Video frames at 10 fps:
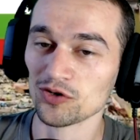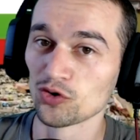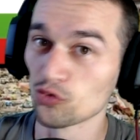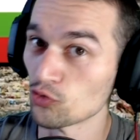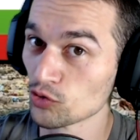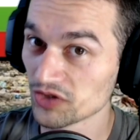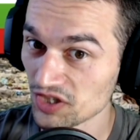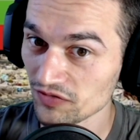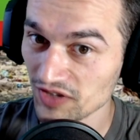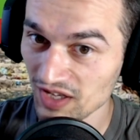Who would
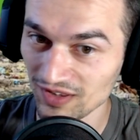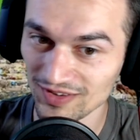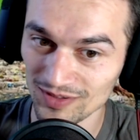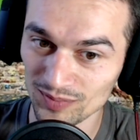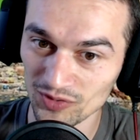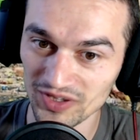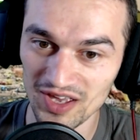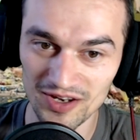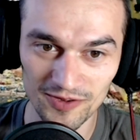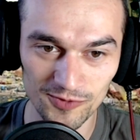have guessed that
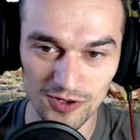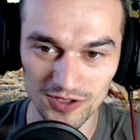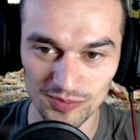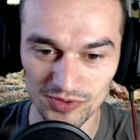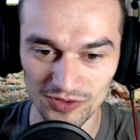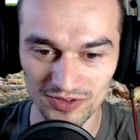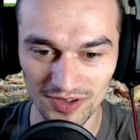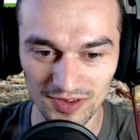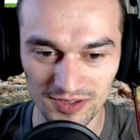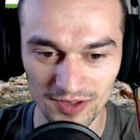Bulgaria is gonna be on
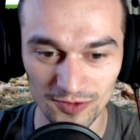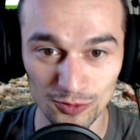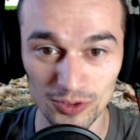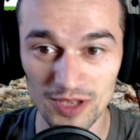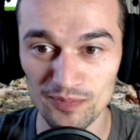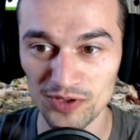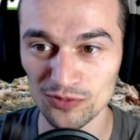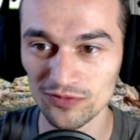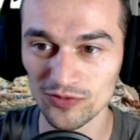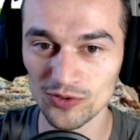this list?
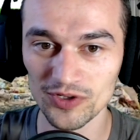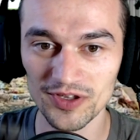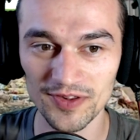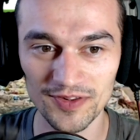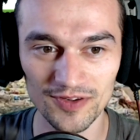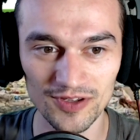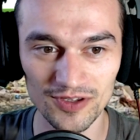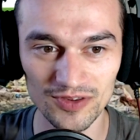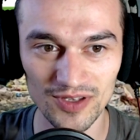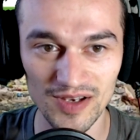Stolypinevo is
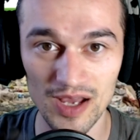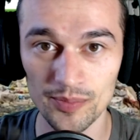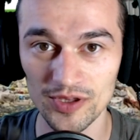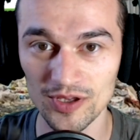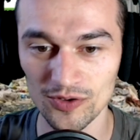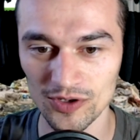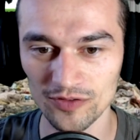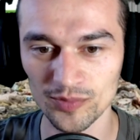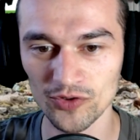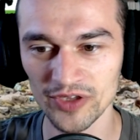in the capital
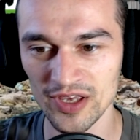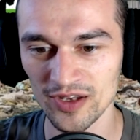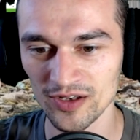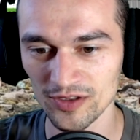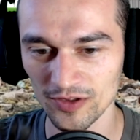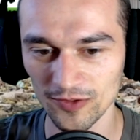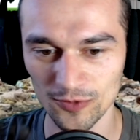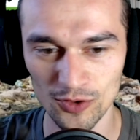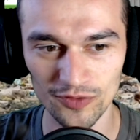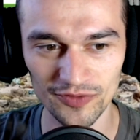of Bulgaria,
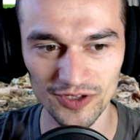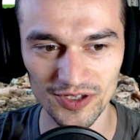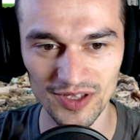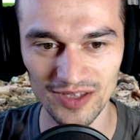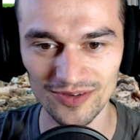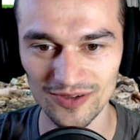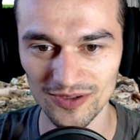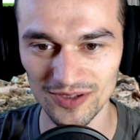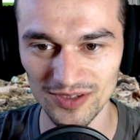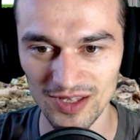Sofia. And
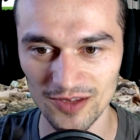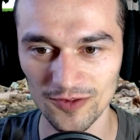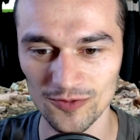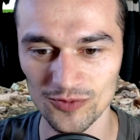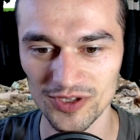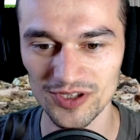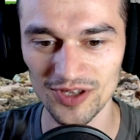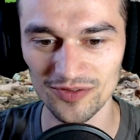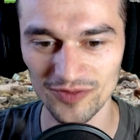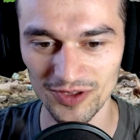yes, we
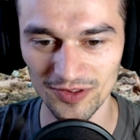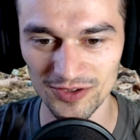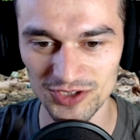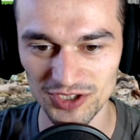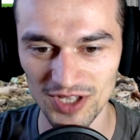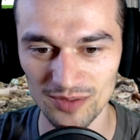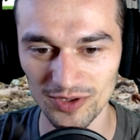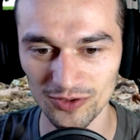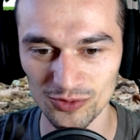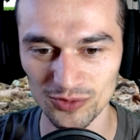have such
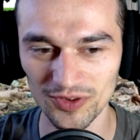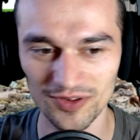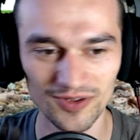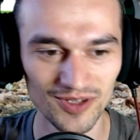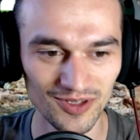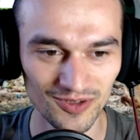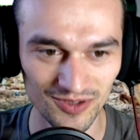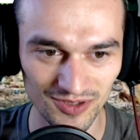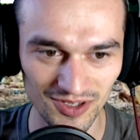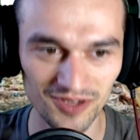neighborhoods
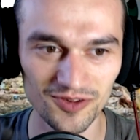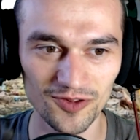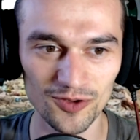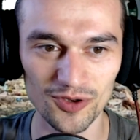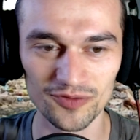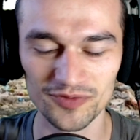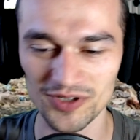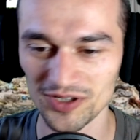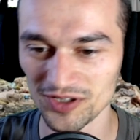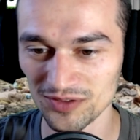in
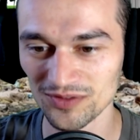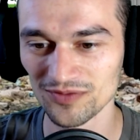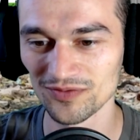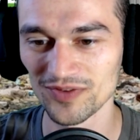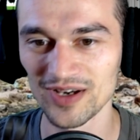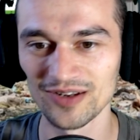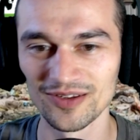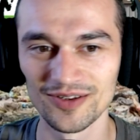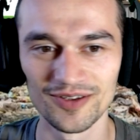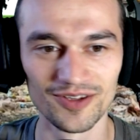Sofia, in
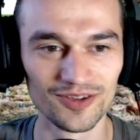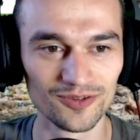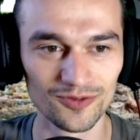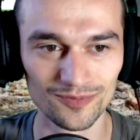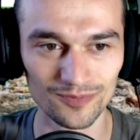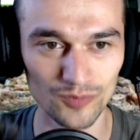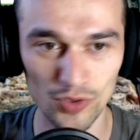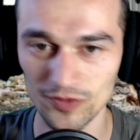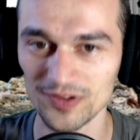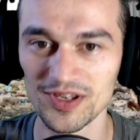Varna, in
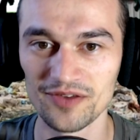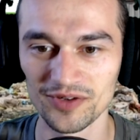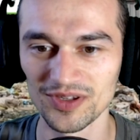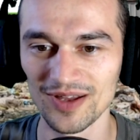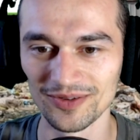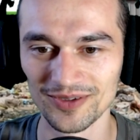mostly every town.